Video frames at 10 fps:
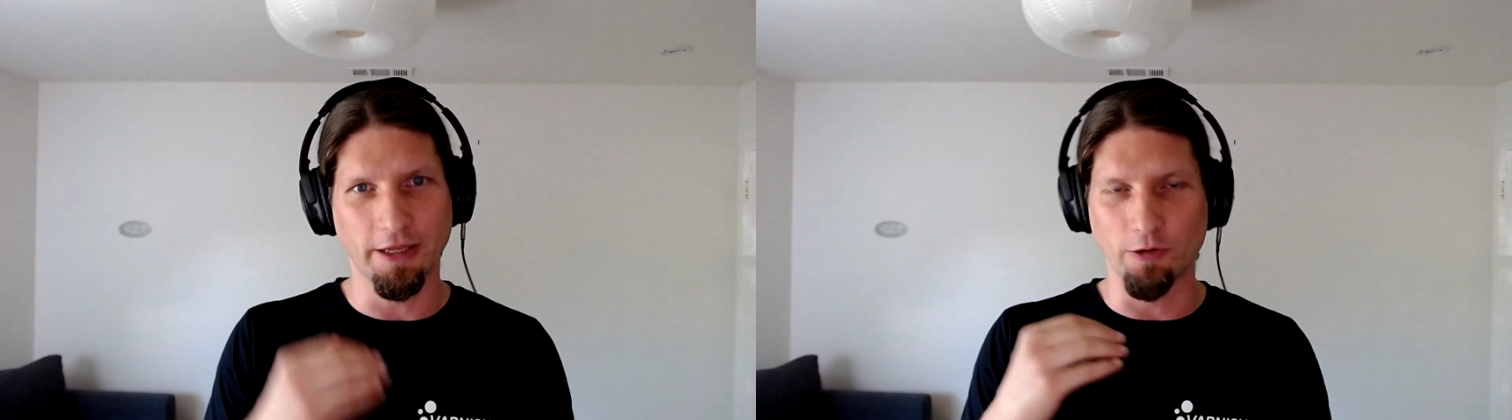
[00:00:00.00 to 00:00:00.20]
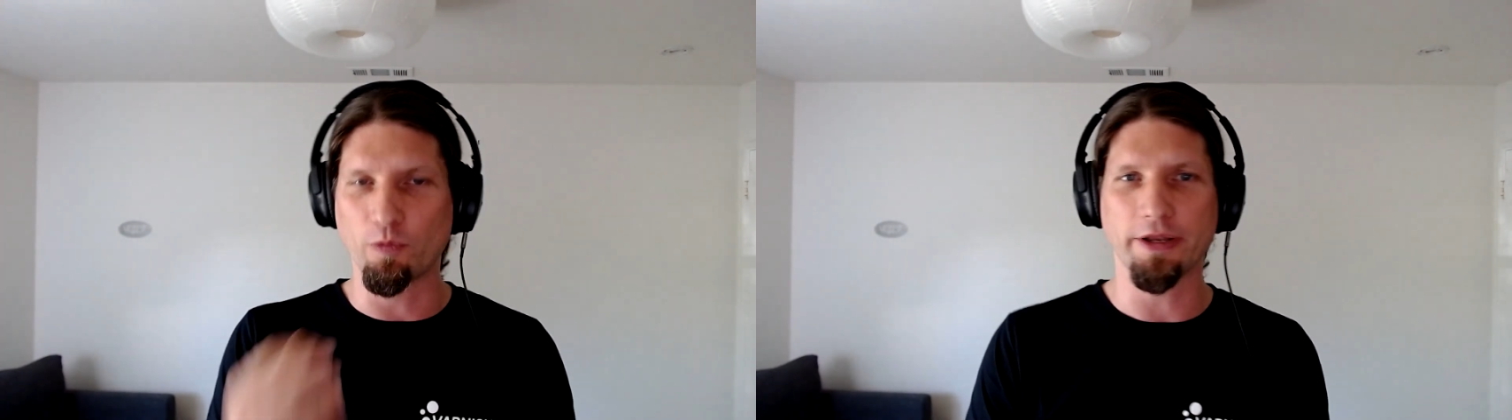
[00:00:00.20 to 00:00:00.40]

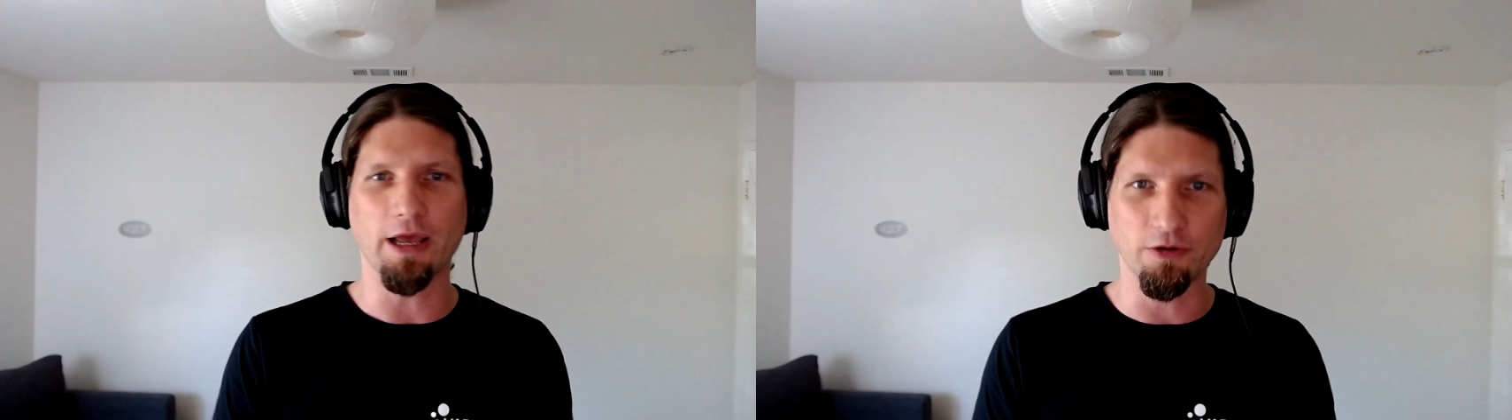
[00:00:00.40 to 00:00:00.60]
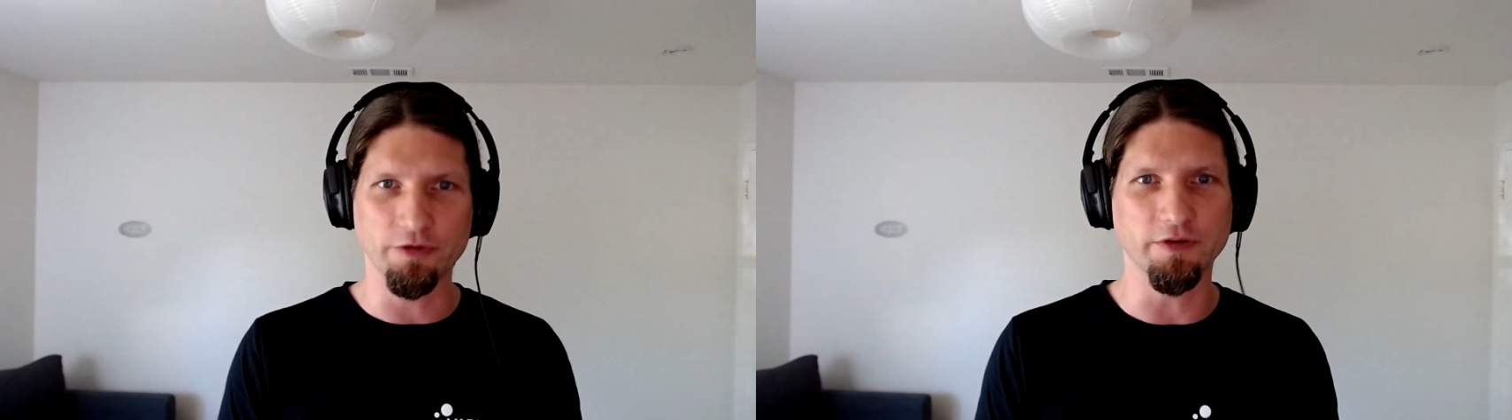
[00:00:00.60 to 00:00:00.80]
and one
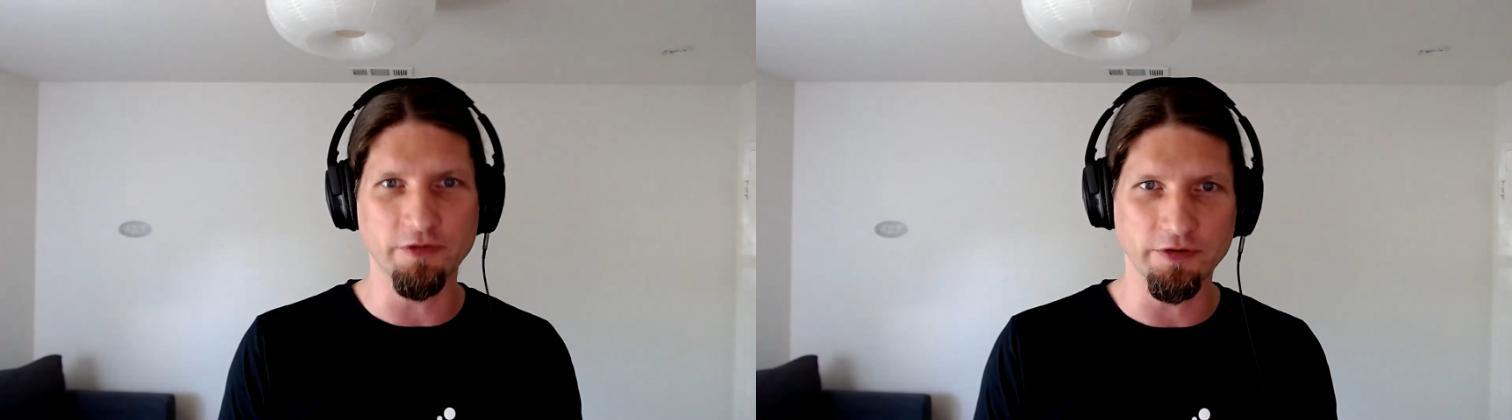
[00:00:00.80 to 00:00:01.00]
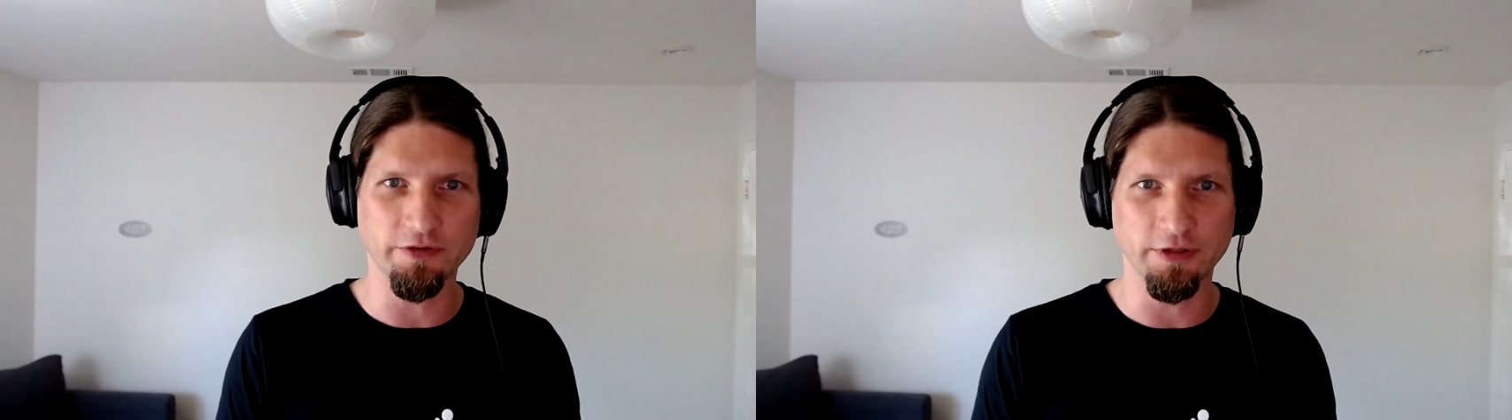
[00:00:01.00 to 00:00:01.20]
alerting
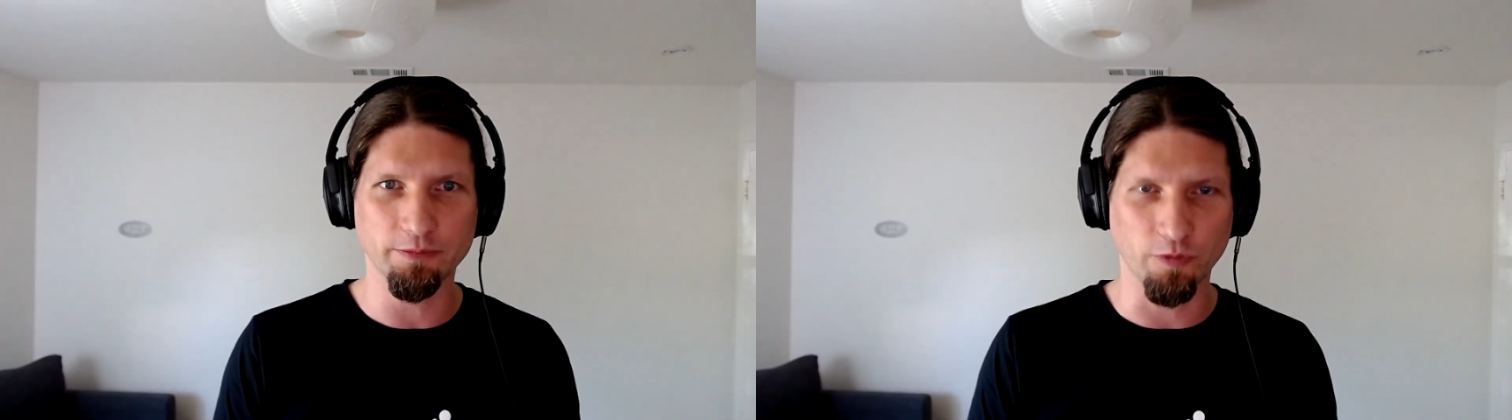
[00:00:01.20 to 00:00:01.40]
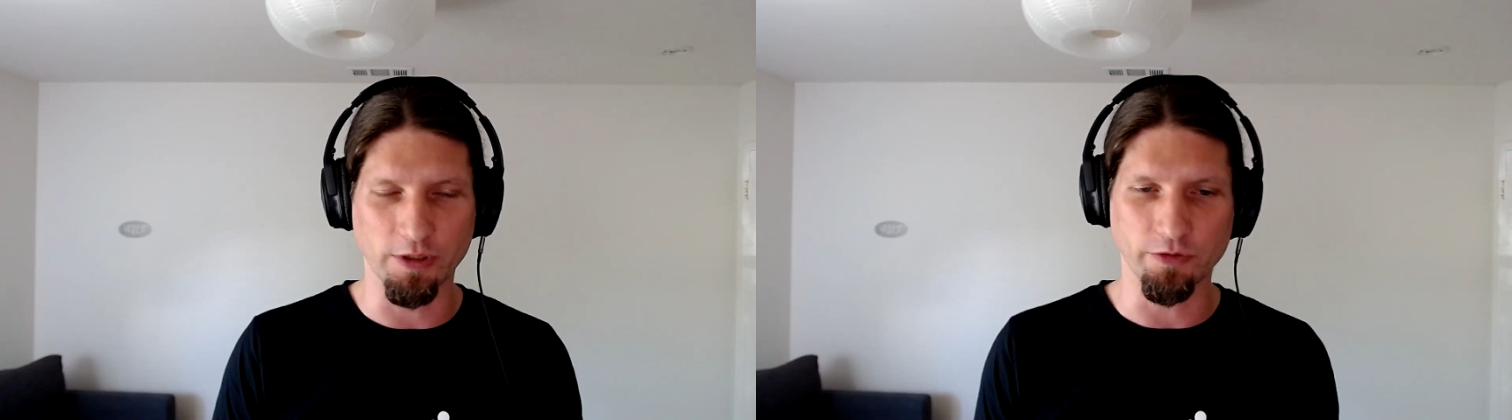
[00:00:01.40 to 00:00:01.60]

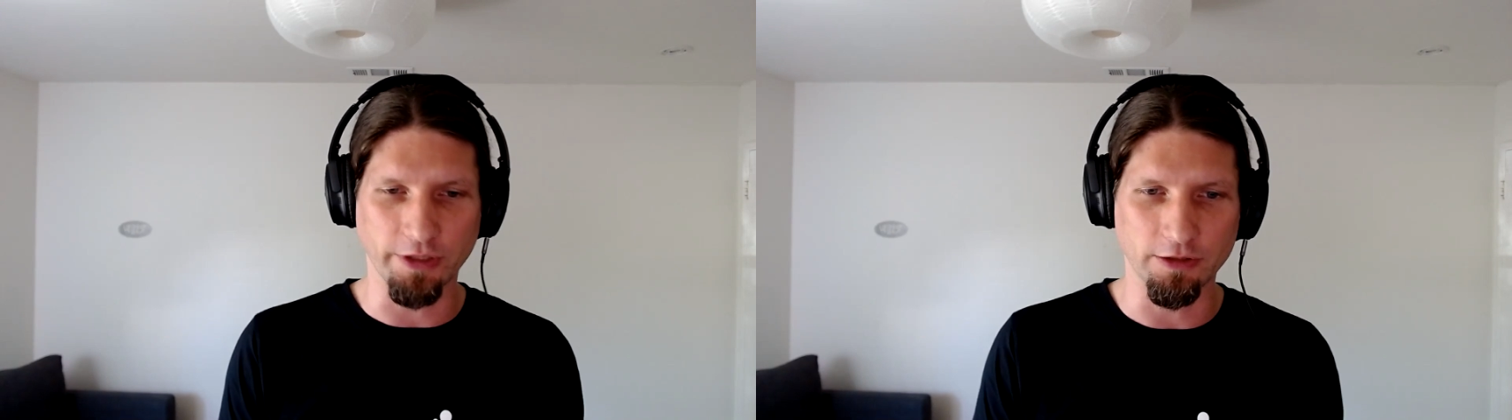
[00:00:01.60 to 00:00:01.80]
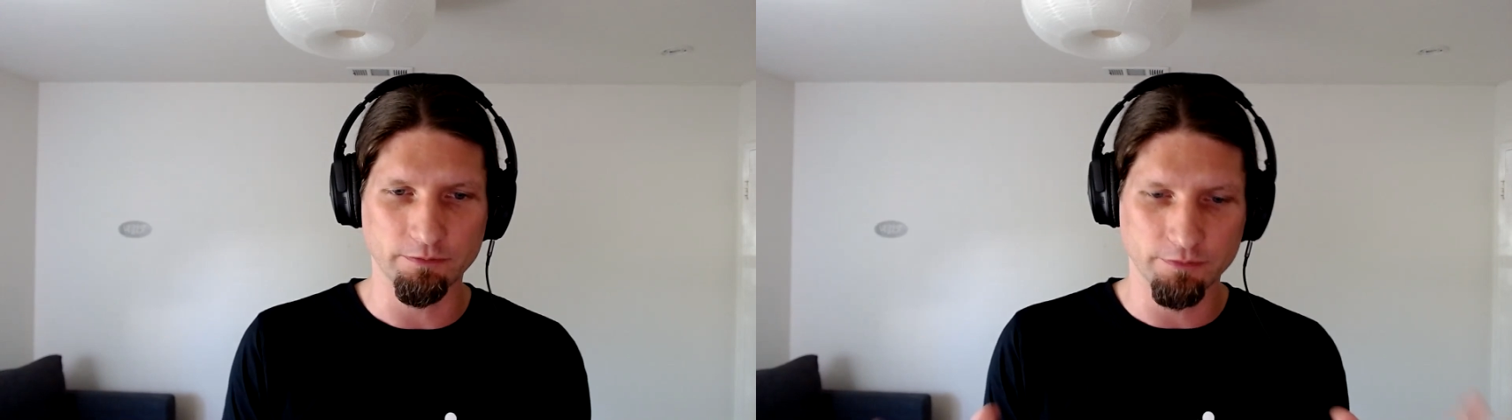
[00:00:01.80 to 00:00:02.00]
system where you
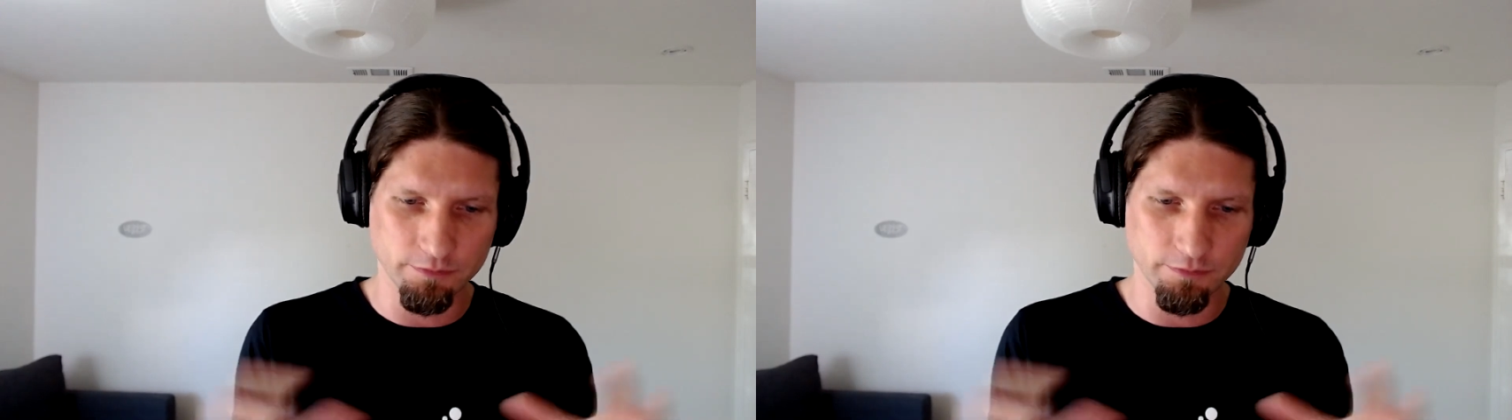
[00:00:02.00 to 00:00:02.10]
can